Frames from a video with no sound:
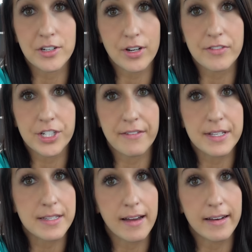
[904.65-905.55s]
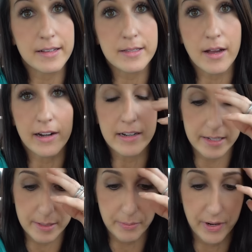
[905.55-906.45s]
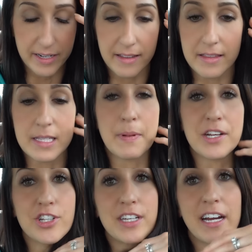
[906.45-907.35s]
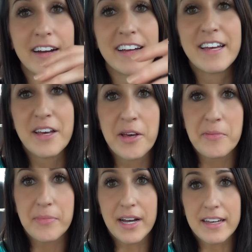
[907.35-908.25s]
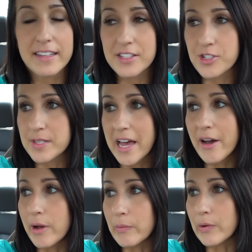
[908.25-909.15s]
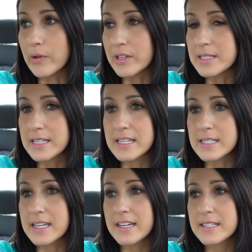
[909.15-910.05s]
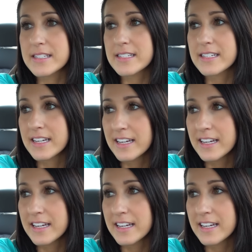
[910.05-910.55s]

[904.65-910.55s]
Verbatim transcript: I drive a Chevy Sonic. Sorry to disappoint, nothing special here, but that's just how I roll. It's easiest.